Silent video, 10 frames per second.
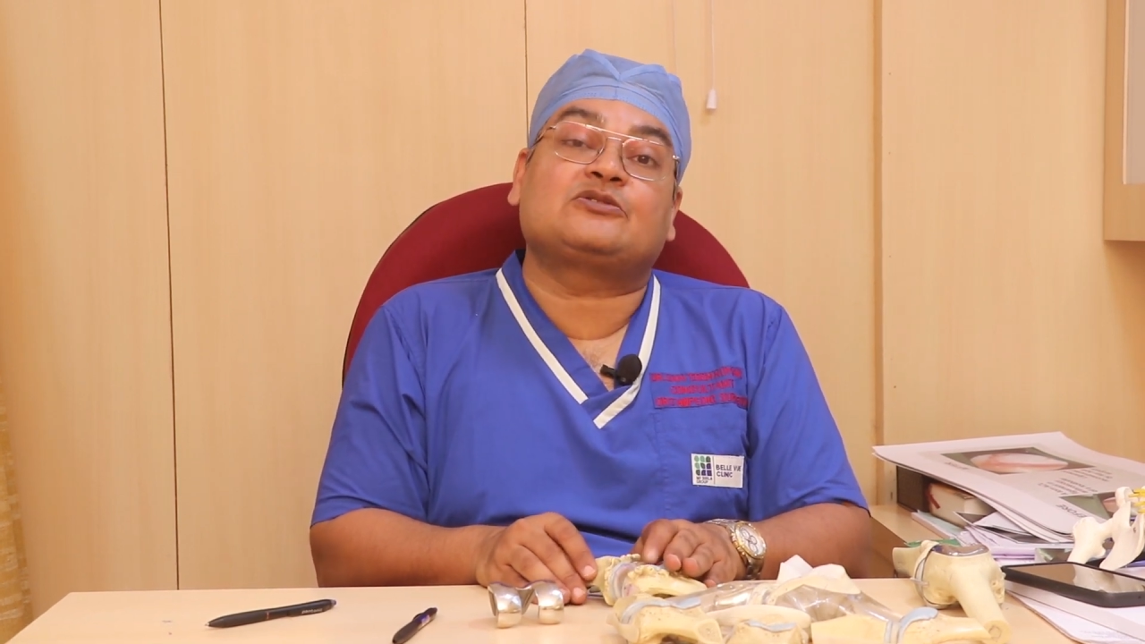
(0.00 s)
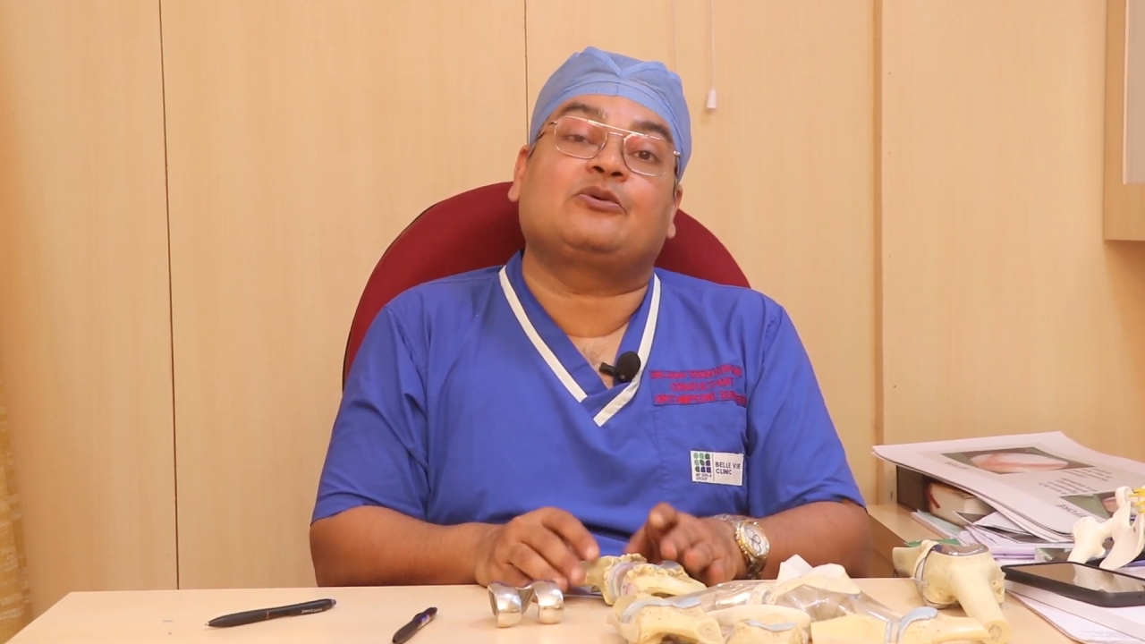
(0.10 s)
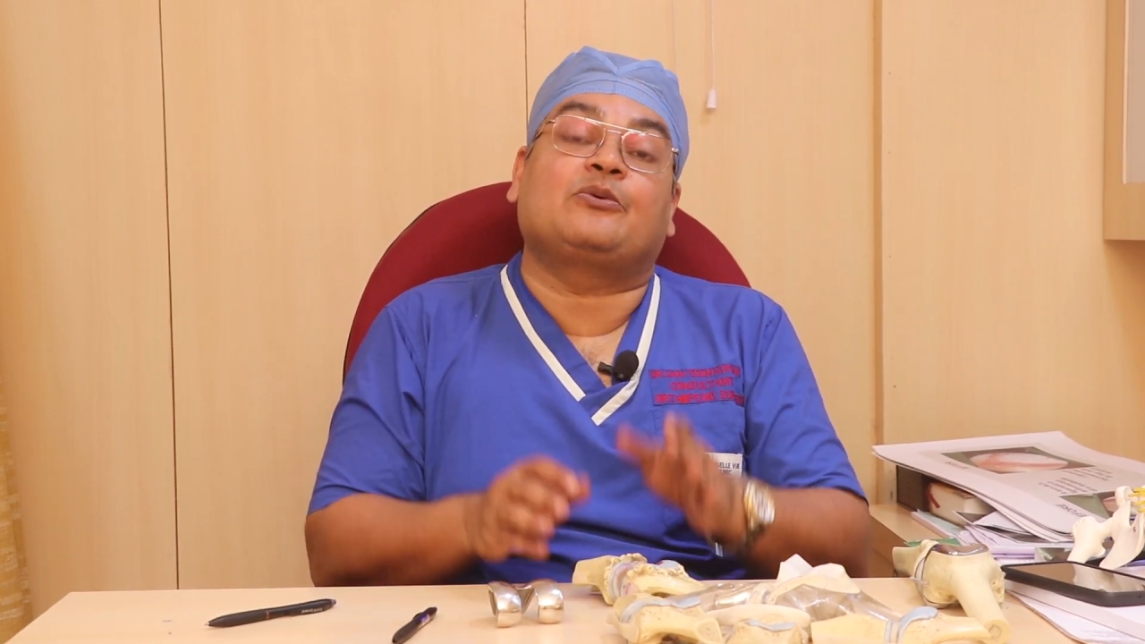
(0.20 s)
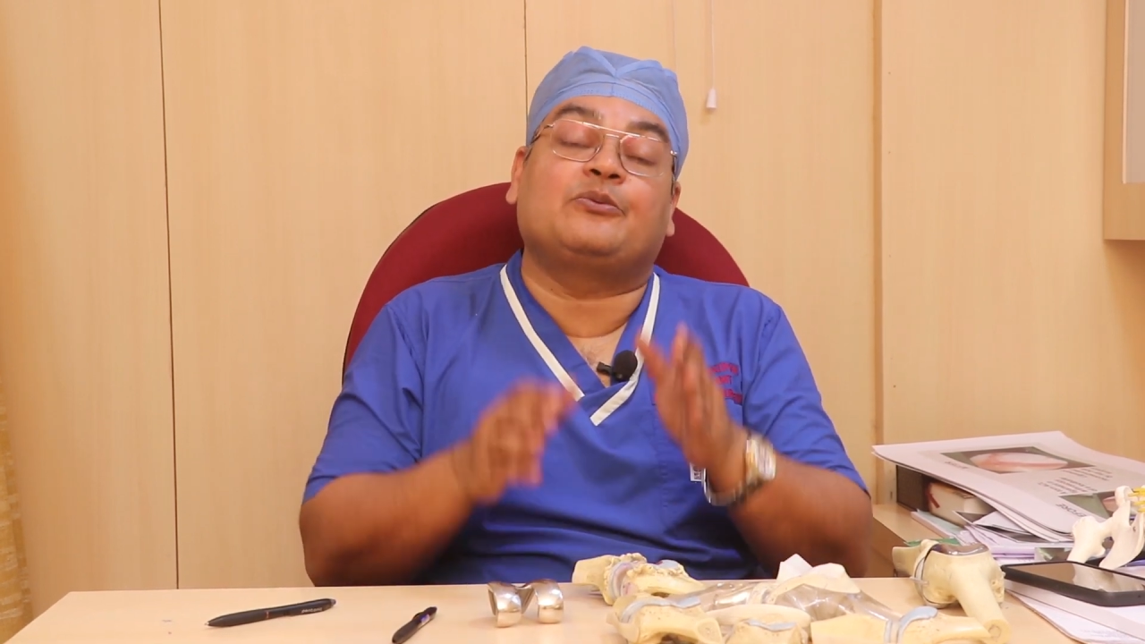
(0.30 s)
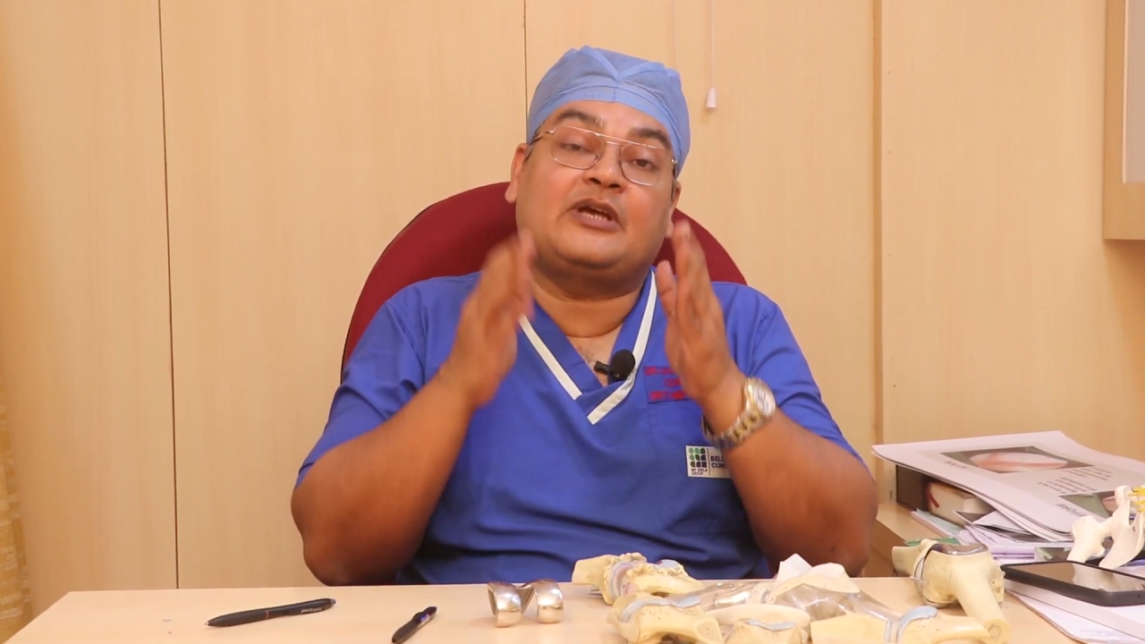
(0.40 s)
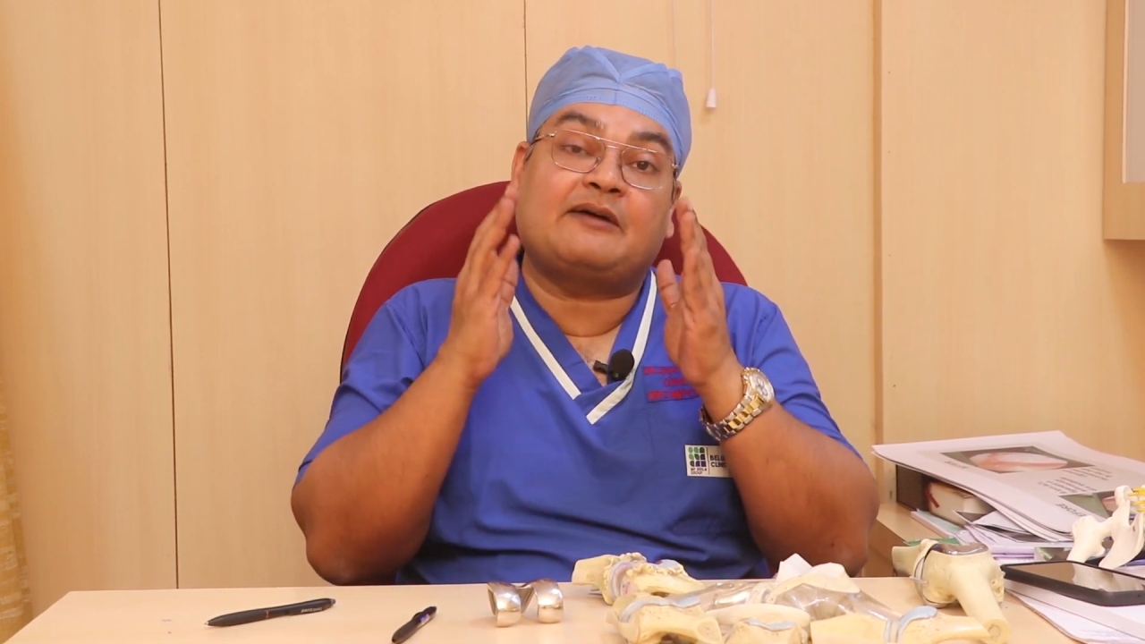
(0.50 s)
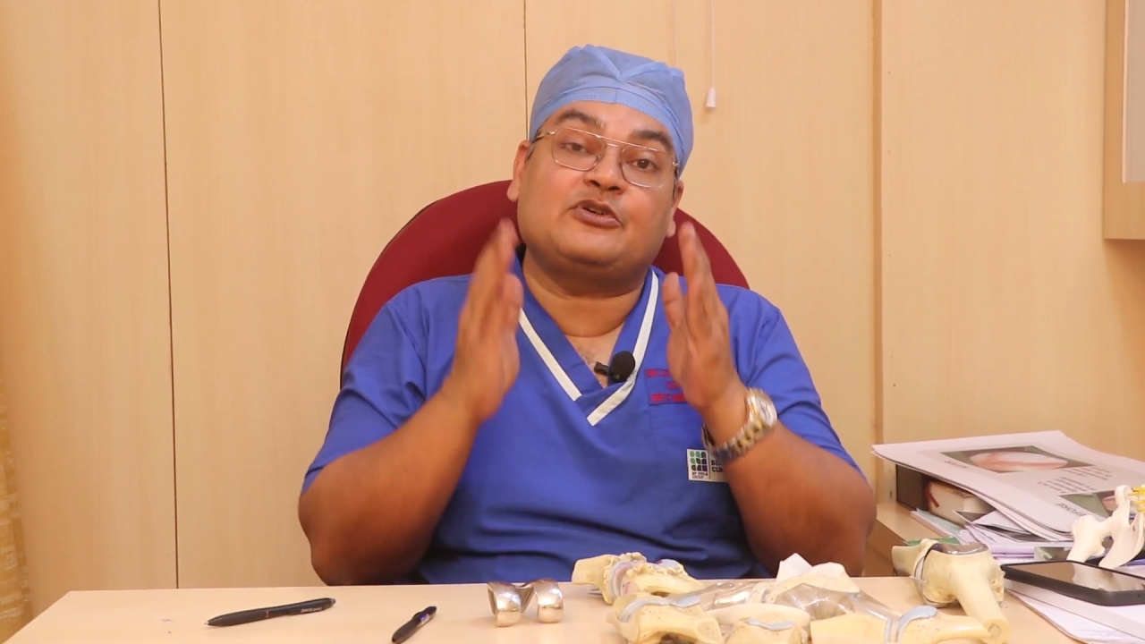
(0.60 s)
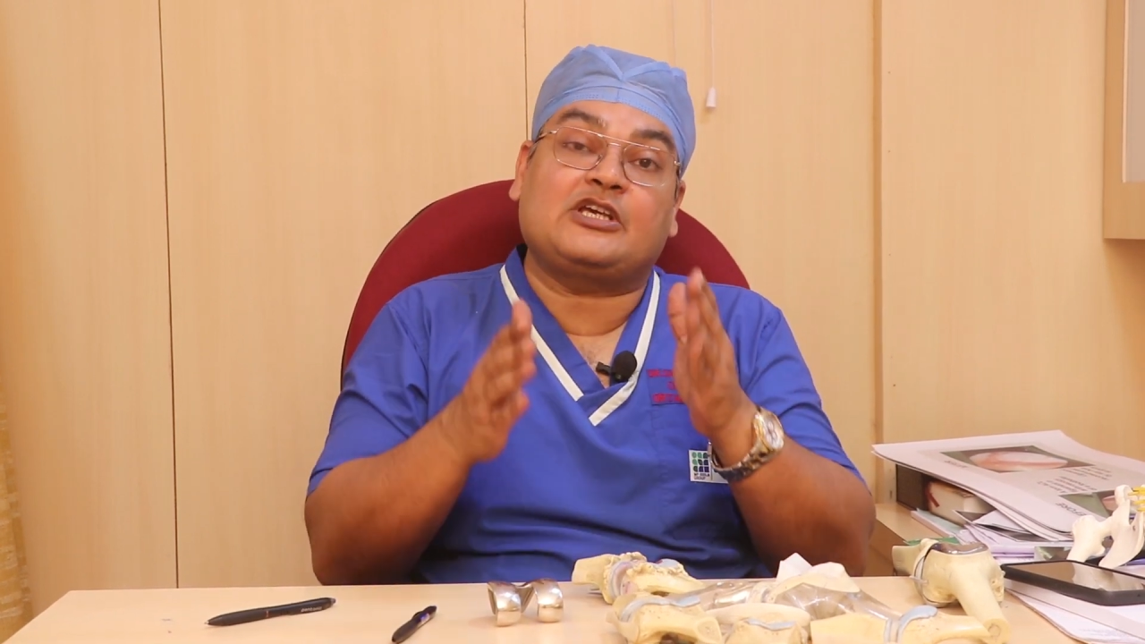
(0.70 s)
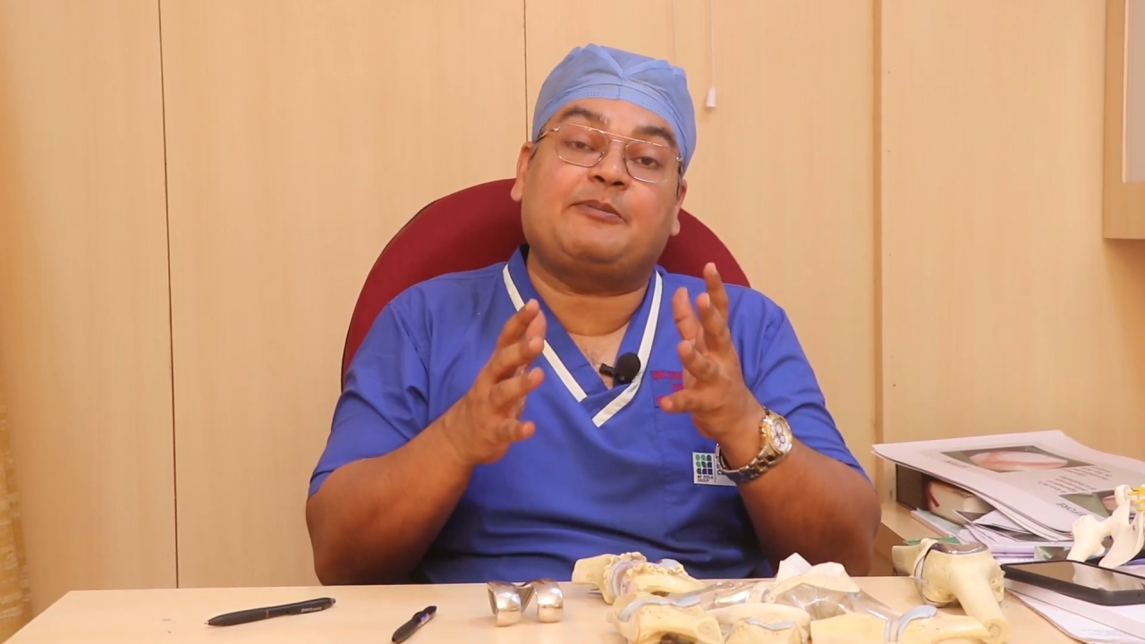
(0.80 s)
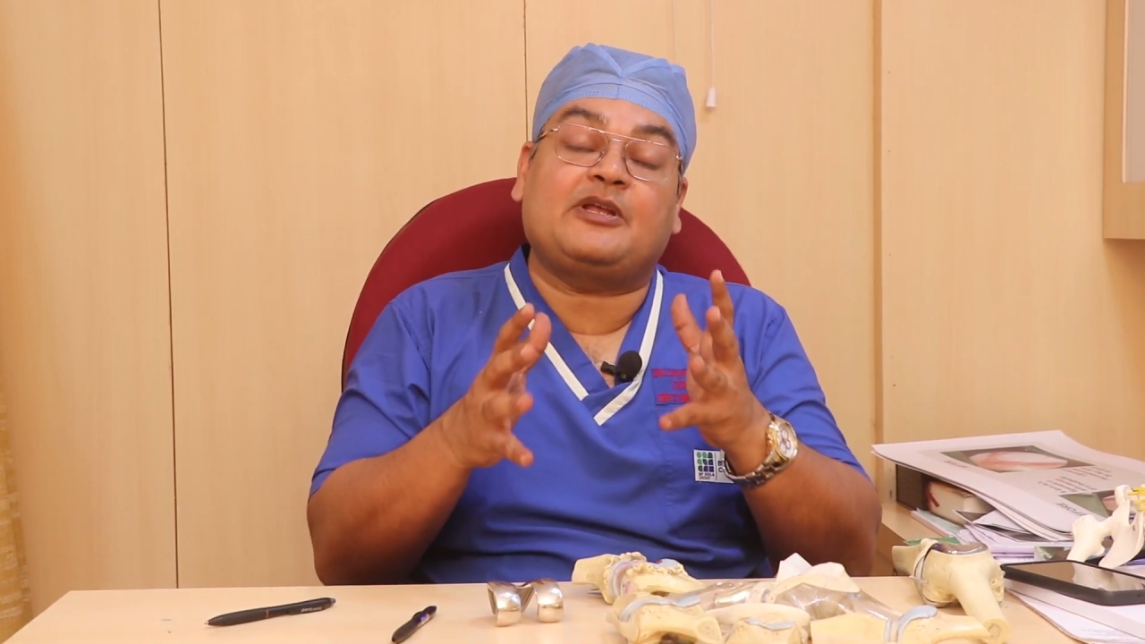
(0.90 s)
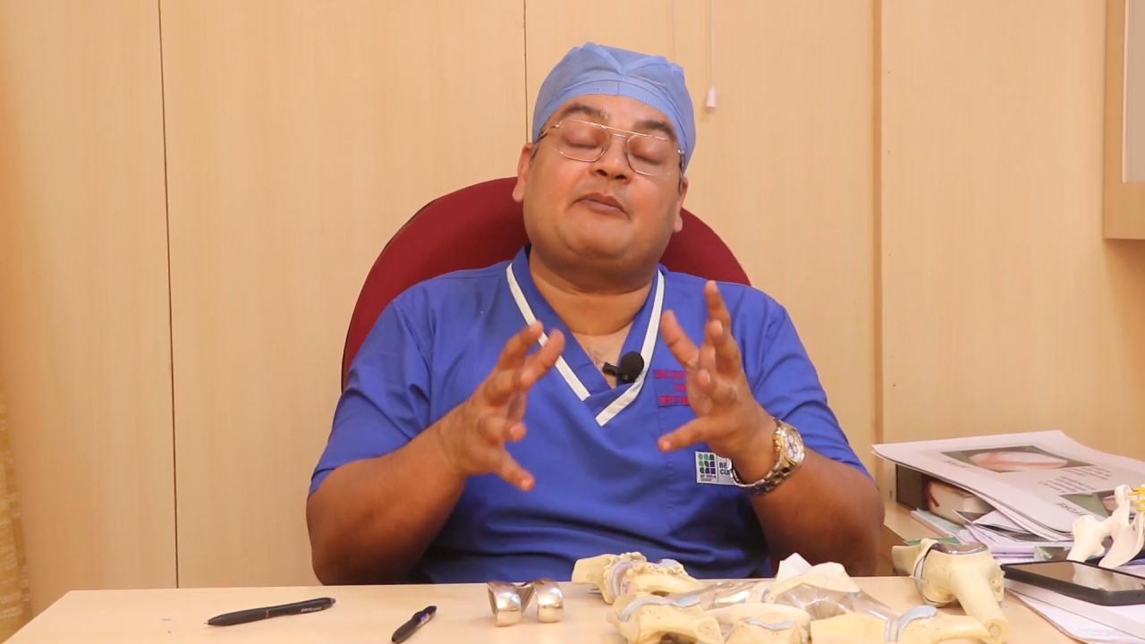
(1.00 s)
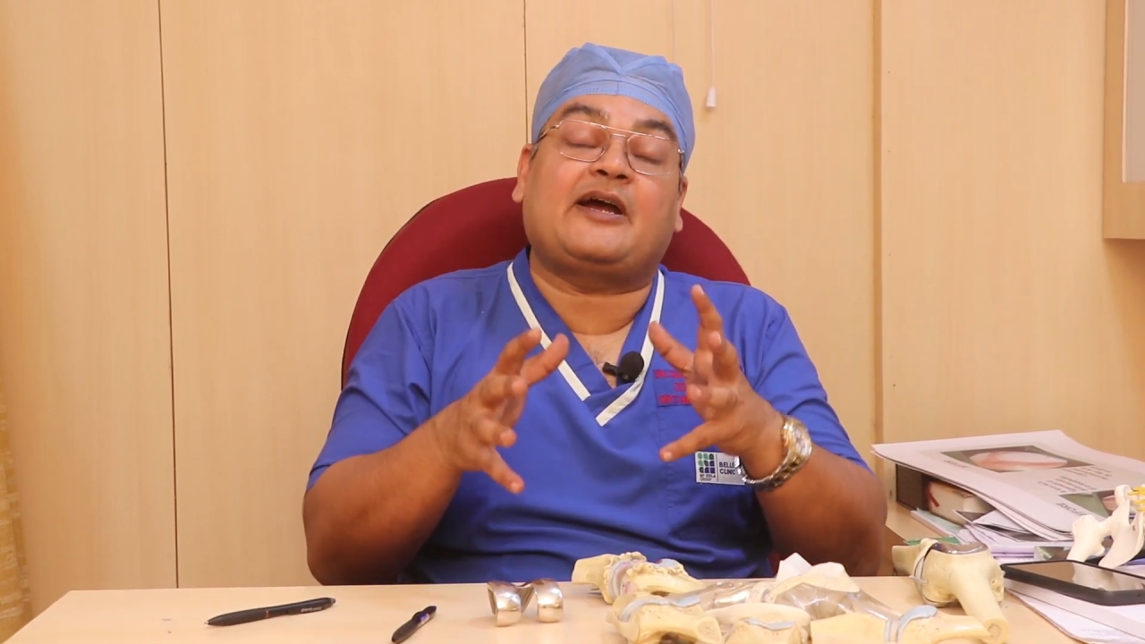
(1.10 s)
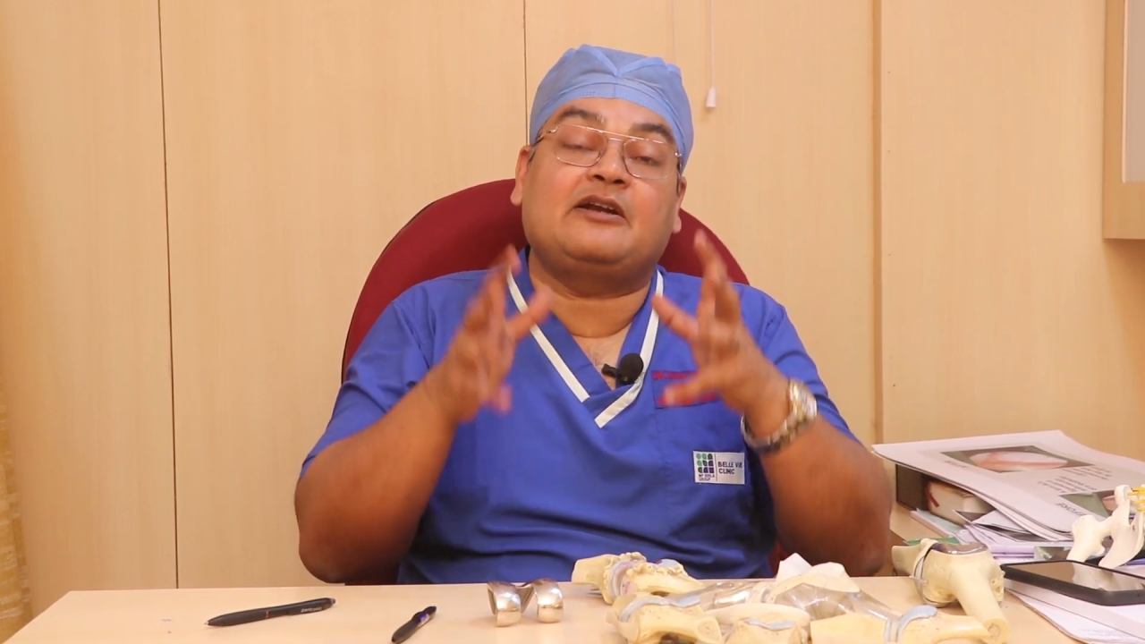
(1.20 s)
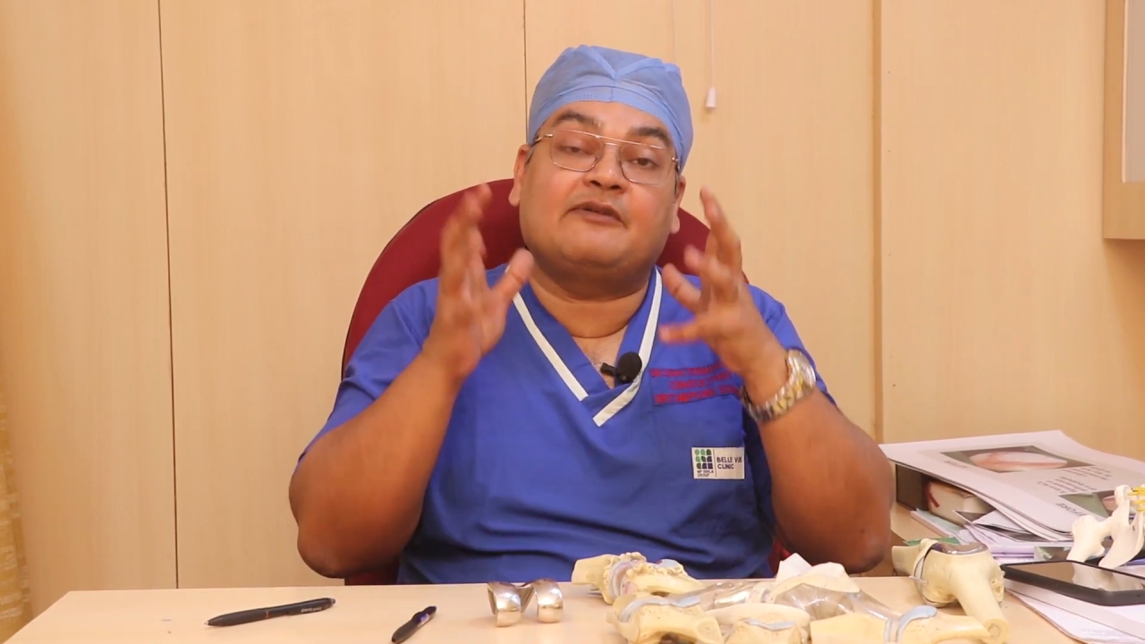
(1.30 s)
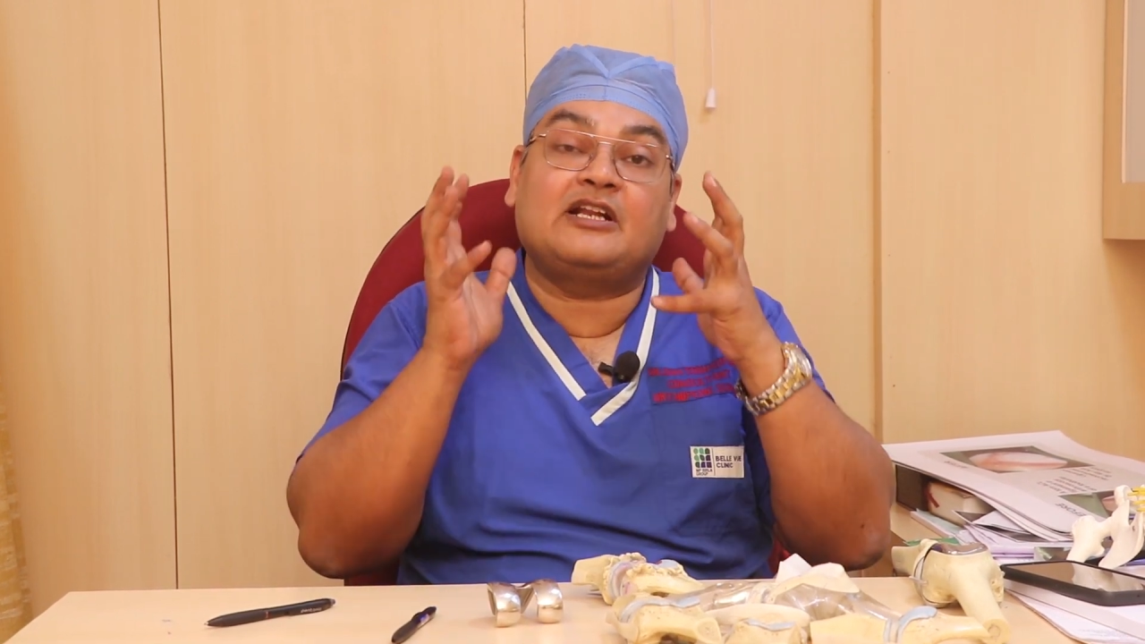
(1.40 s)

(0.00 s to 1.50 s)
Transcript: So we have to keep in mind,